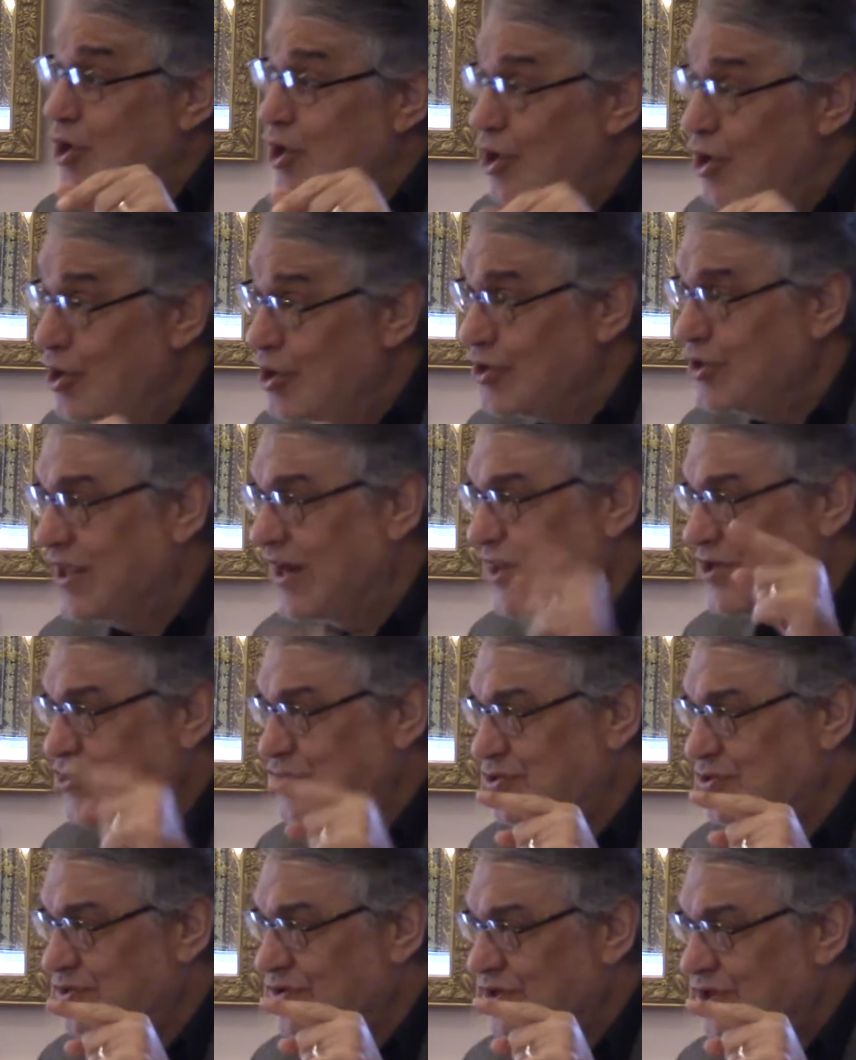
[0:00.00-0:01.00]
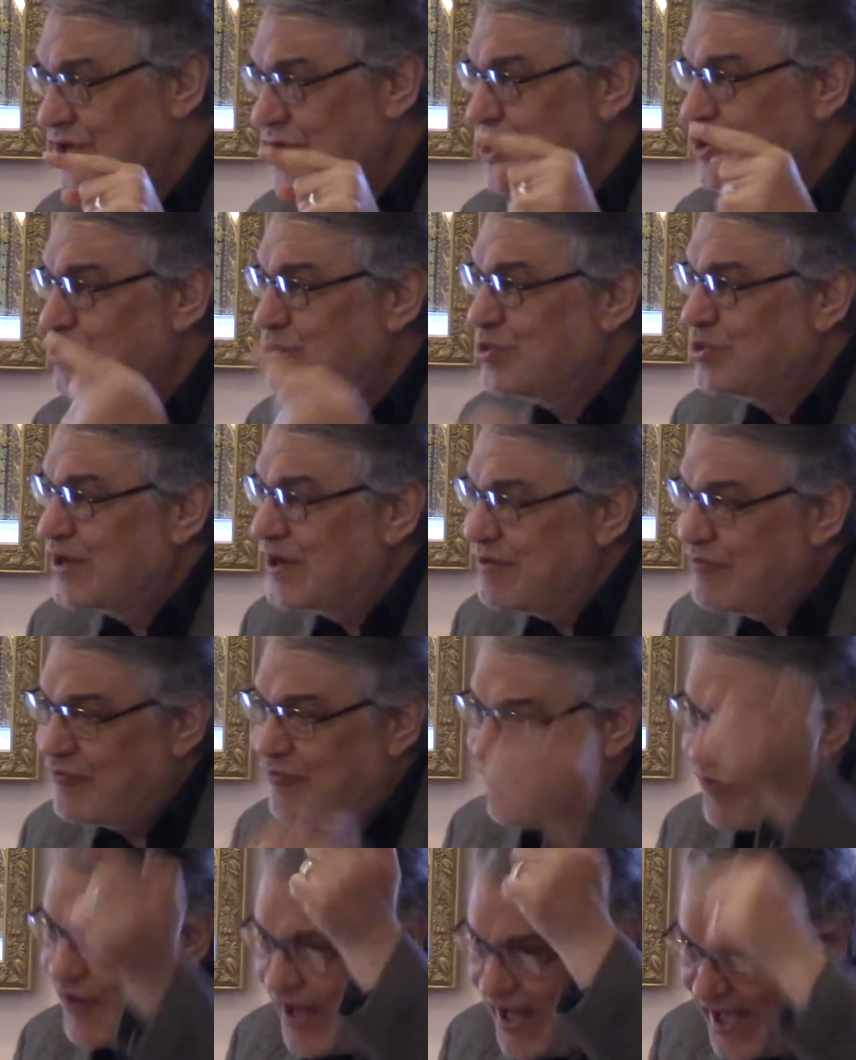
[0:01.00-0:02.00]
to revive the
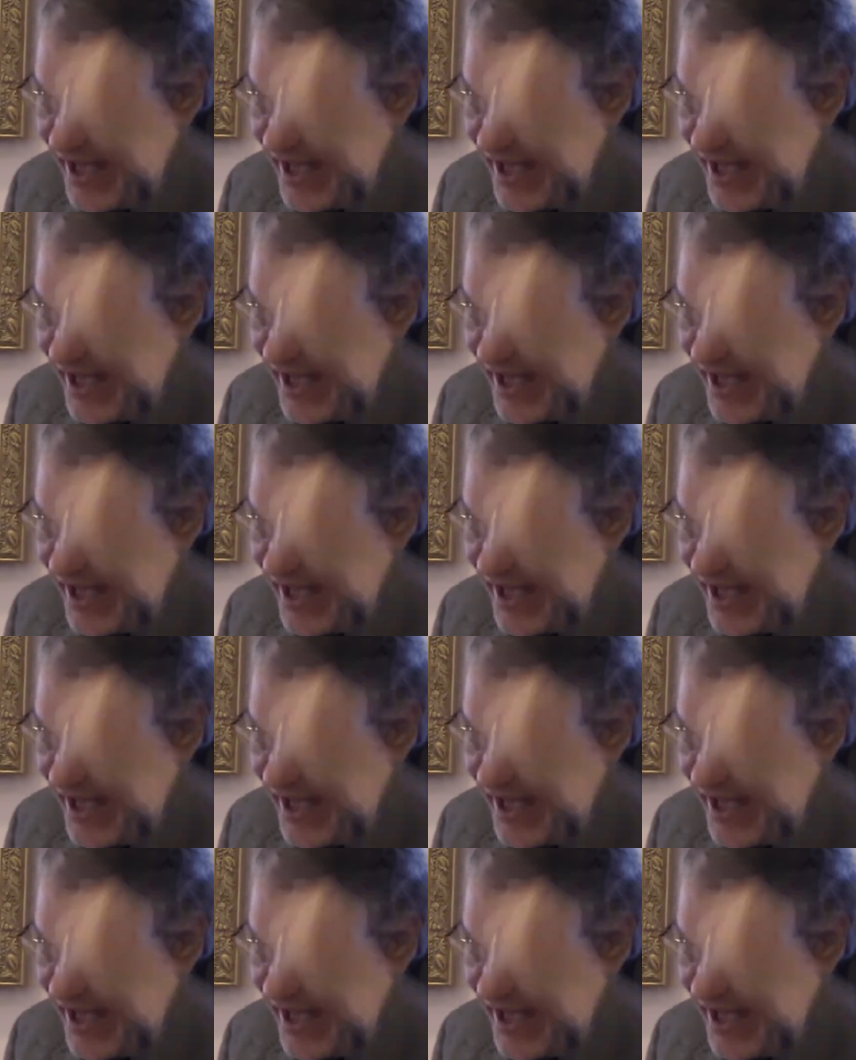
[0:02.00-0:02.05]
lesson,